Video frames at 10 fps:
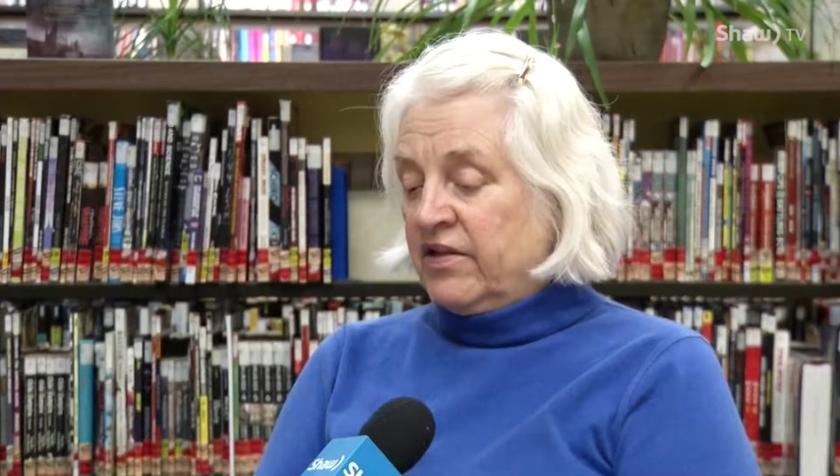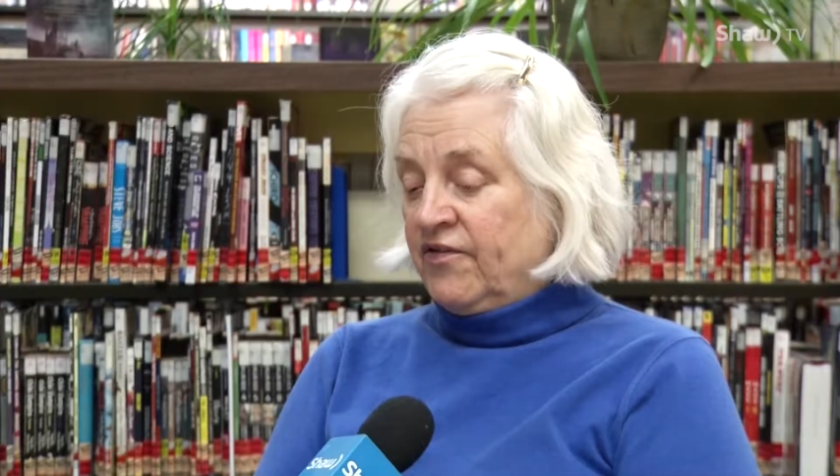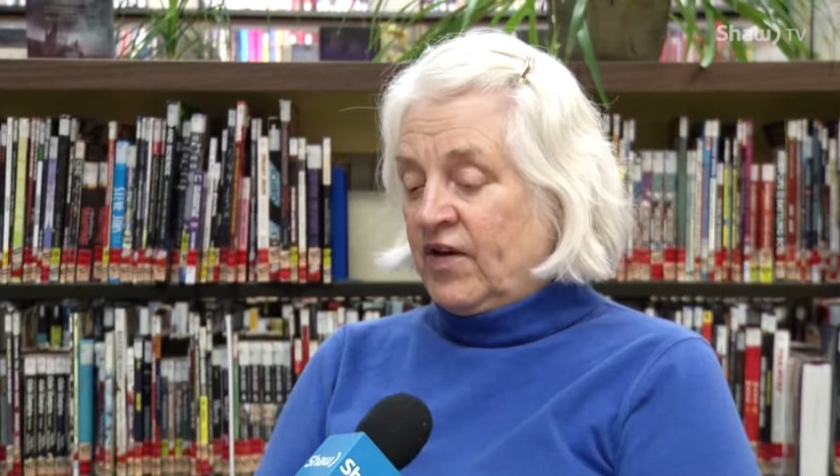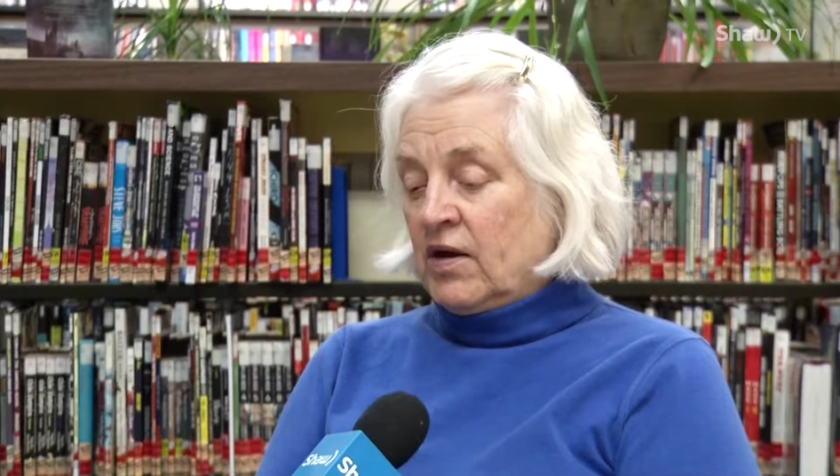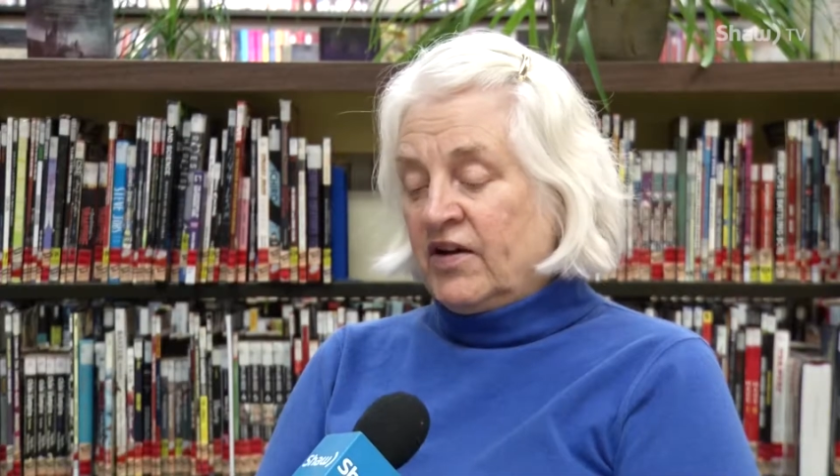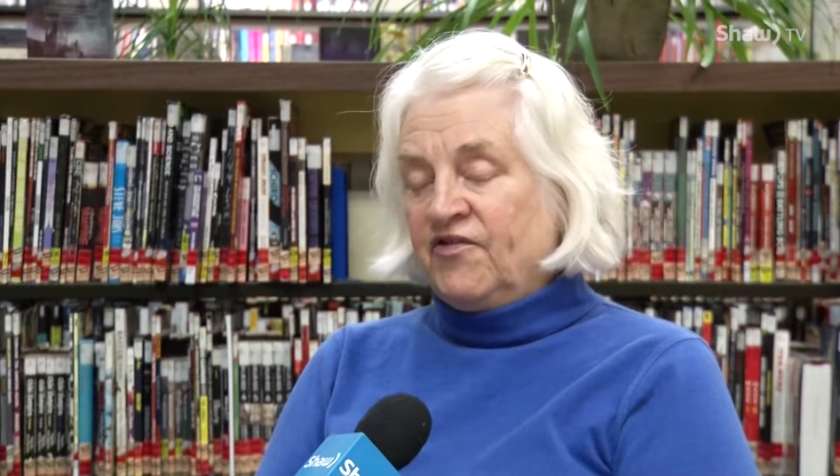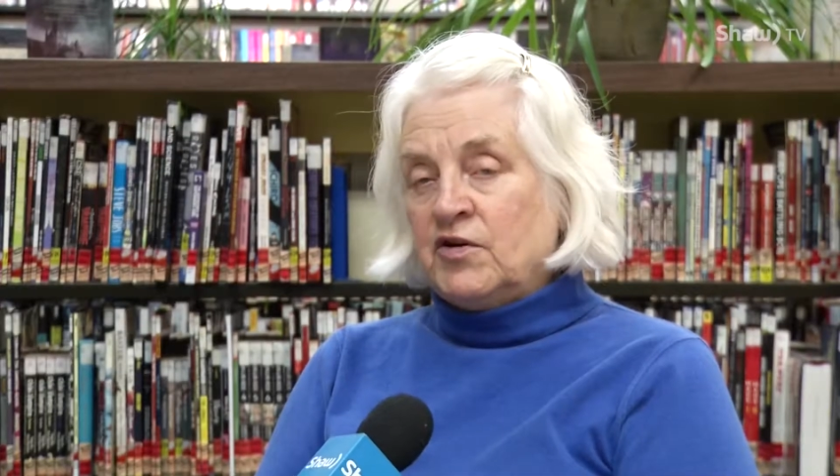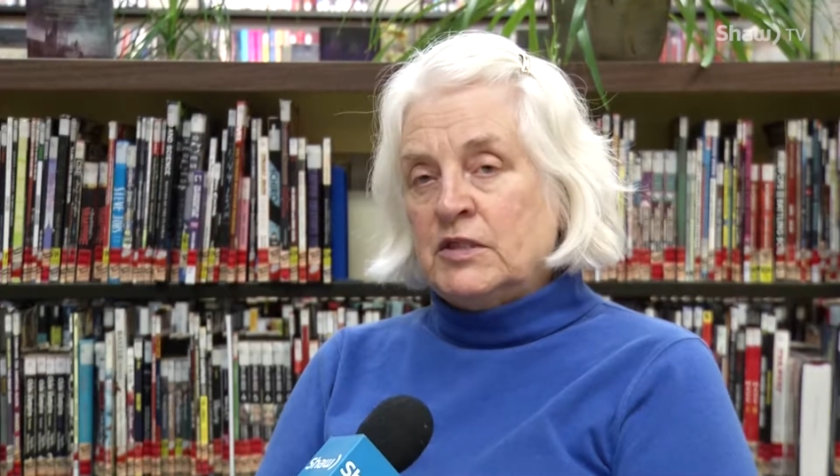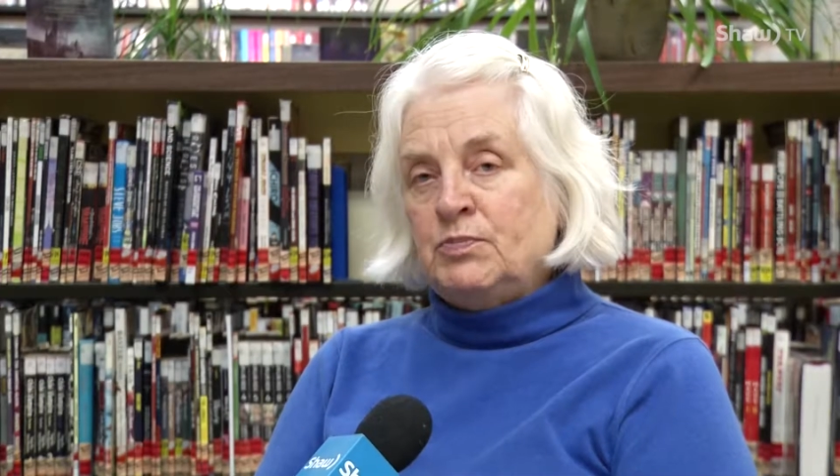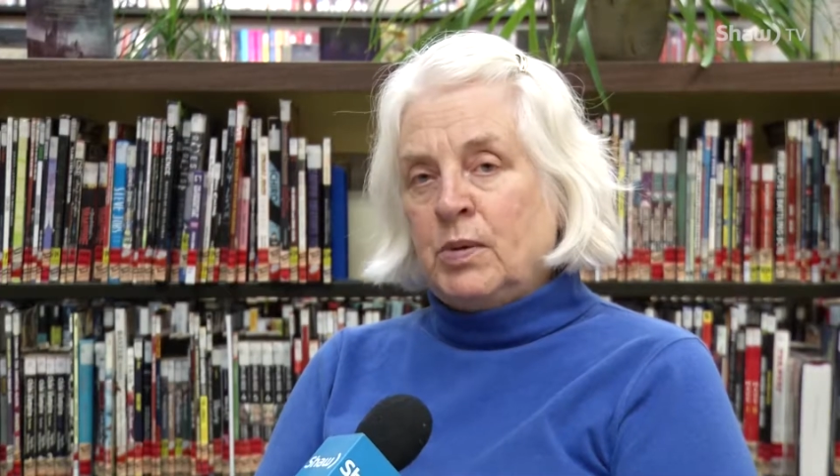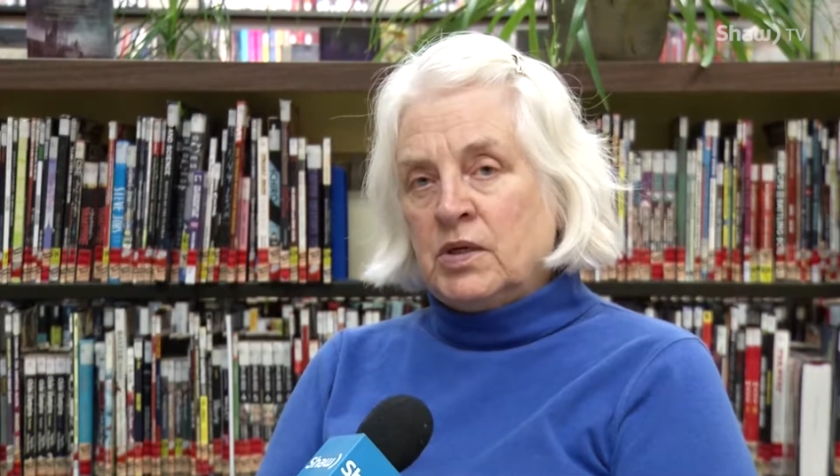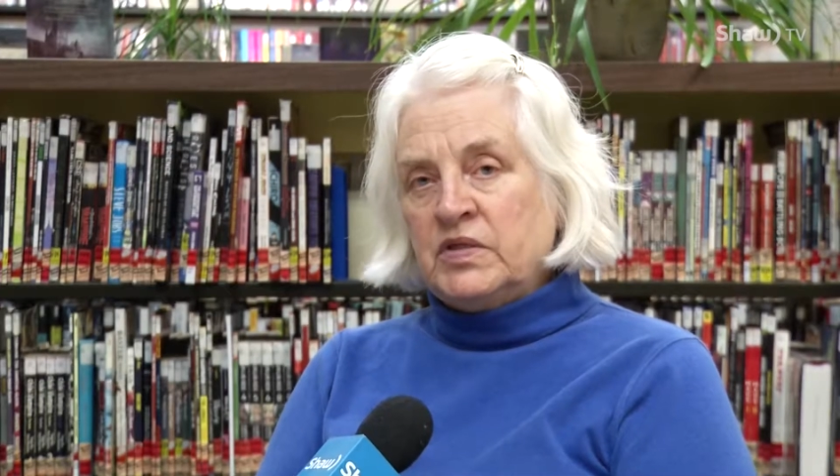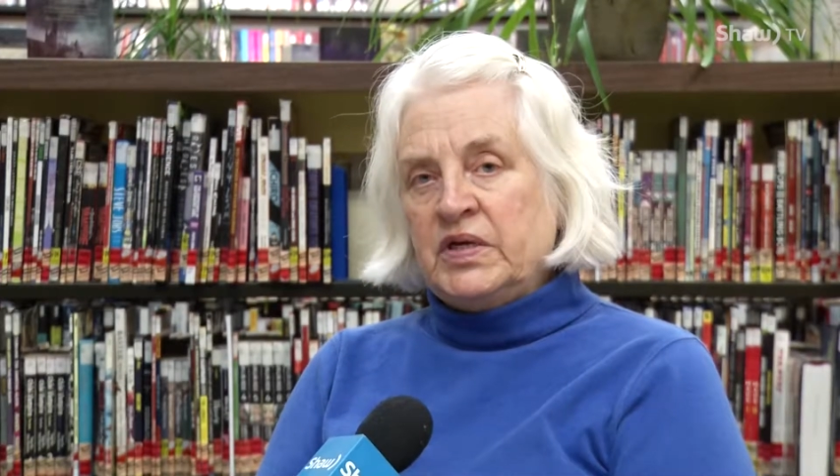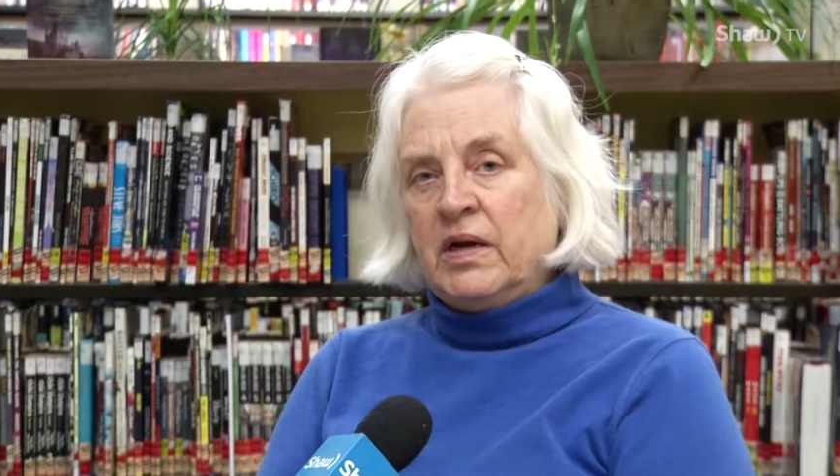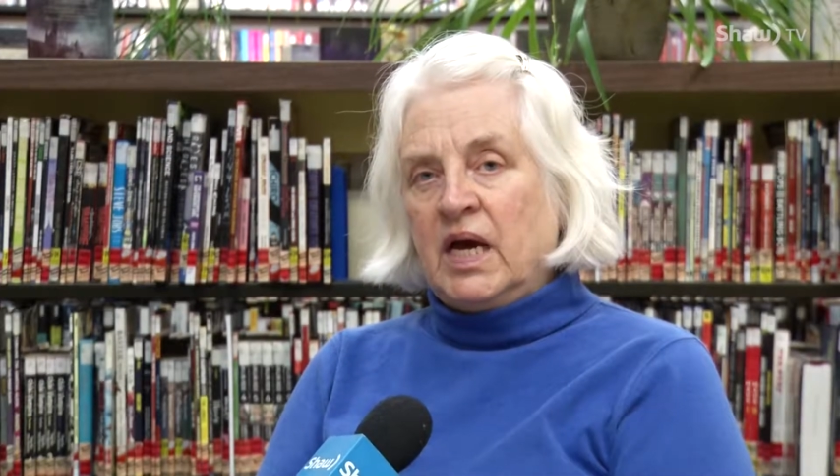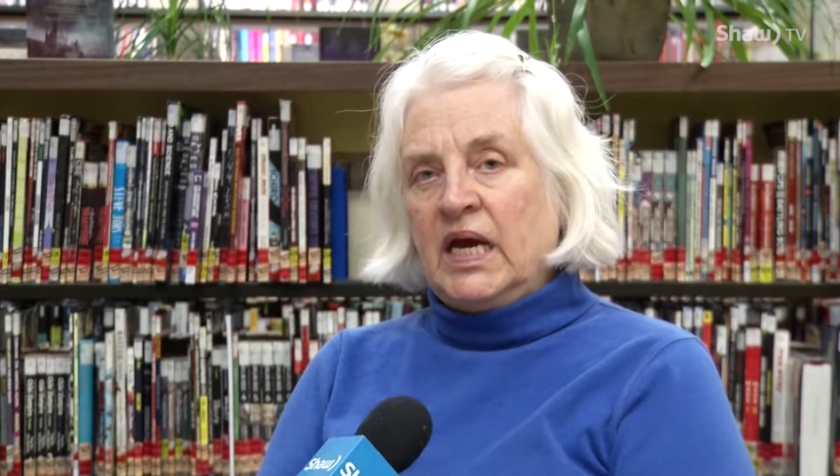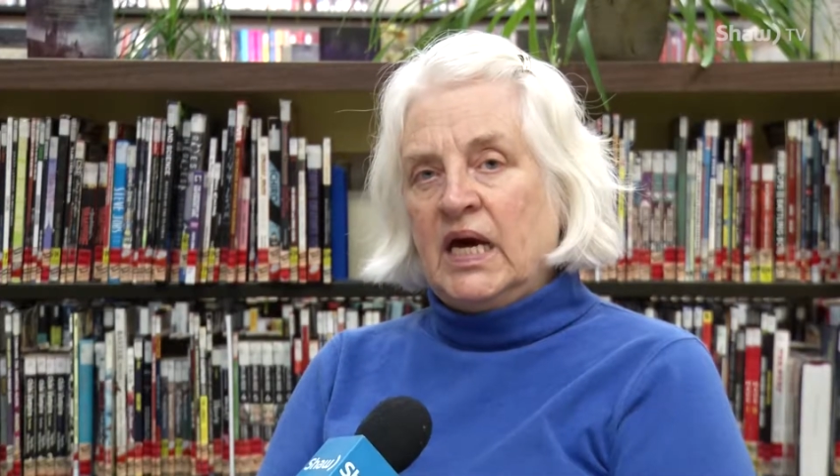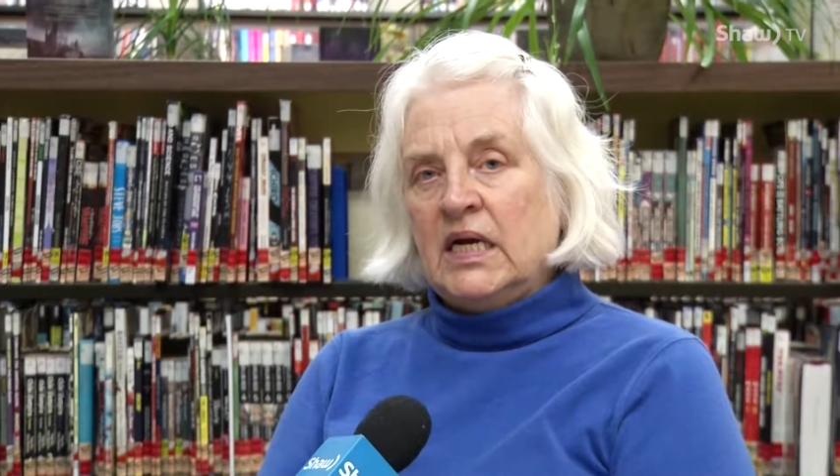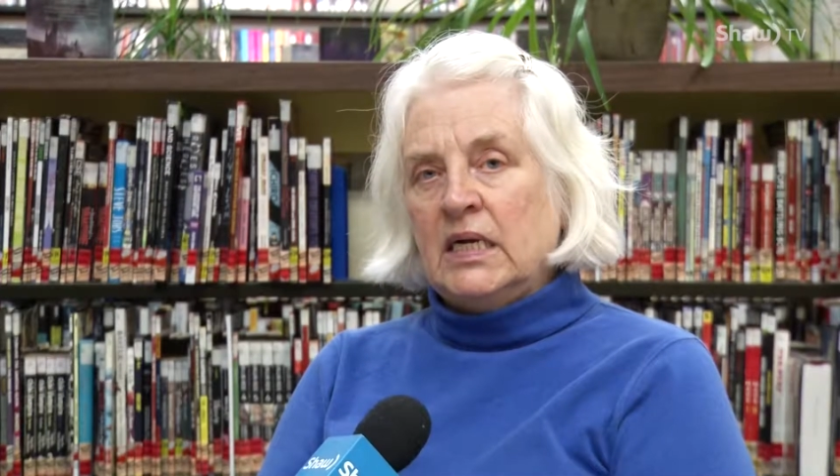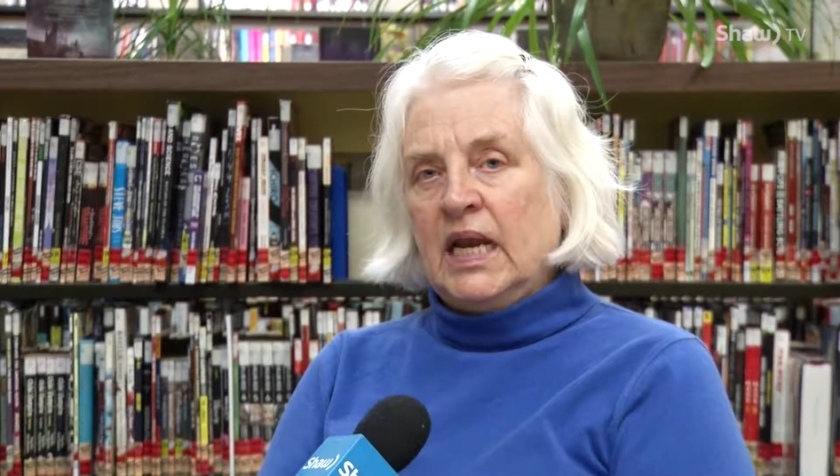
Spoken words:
The very first person I had